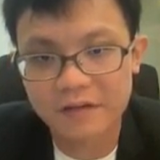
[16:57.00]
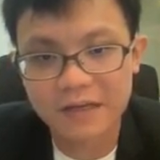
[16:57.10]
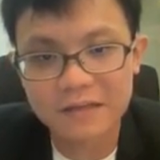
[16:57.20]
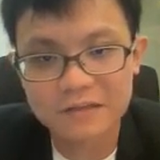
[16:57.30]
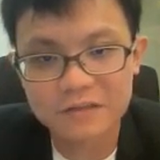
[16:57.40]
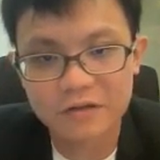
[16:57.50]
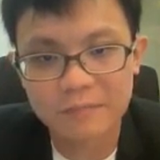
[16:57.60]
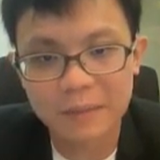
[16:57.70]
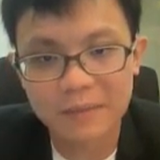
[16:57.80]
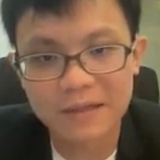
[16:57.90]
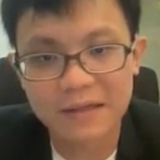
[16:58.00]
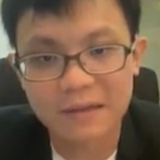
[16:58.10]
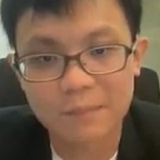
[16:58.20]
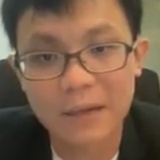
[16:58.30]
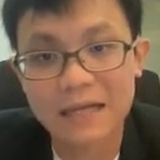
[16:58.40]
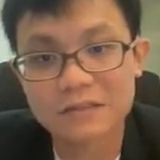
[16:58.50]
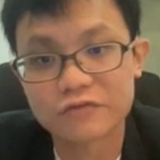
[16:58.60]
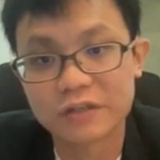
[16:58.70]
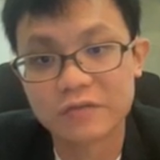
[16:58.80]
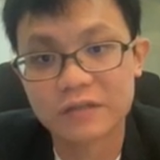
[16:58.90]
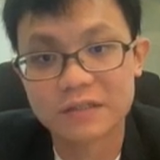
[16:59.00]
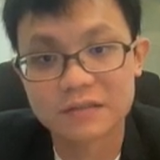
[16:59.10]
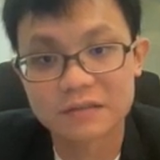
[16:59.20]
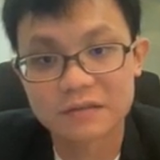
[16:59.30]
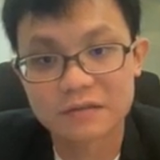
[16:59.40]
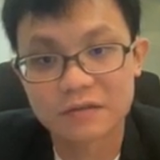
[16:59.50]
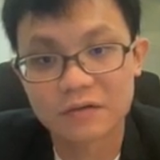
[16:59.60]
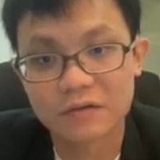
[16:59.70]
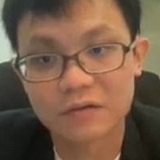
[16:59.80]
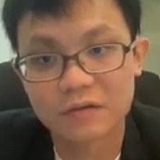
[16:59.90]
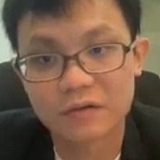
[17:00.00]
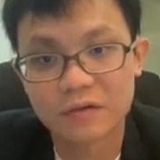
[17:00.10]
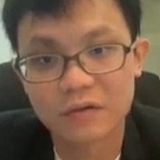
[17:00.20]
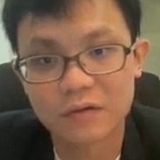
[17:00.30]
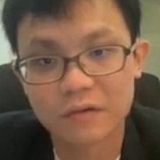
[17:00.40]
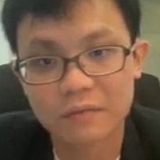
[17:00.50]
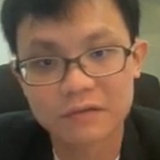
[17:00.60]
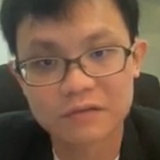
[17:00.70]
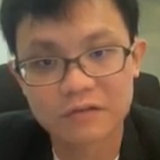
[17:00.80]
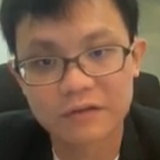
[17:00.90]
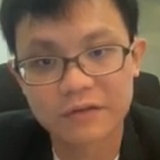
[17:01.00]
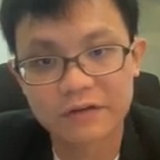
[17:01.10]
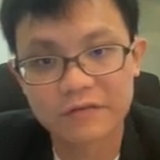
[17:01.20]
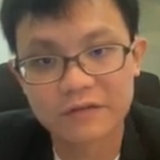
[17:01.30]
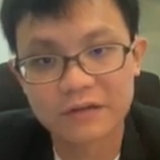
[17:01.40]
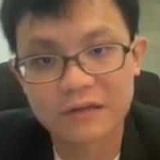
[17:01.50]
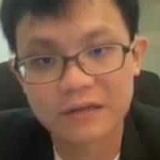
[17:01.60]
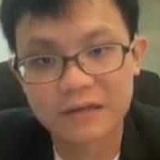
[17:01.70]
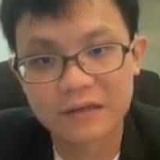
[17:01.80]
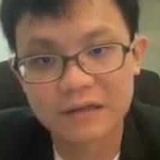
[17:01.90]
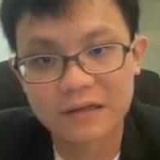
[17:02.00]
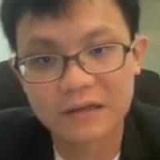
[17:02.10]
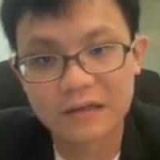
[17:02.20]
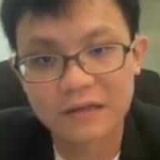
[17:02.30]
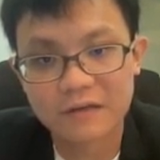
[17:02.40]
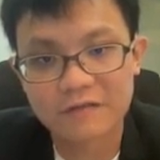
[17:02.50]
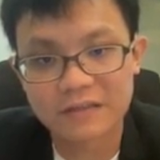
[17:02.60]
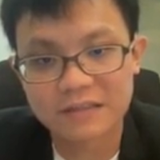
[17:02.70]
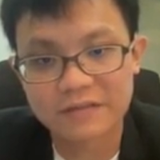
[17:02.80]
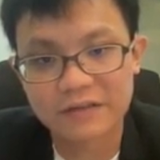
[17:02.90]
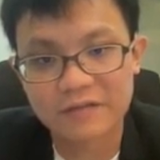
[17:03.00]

okay, so maybe the bus reverse, slowly reverse, faster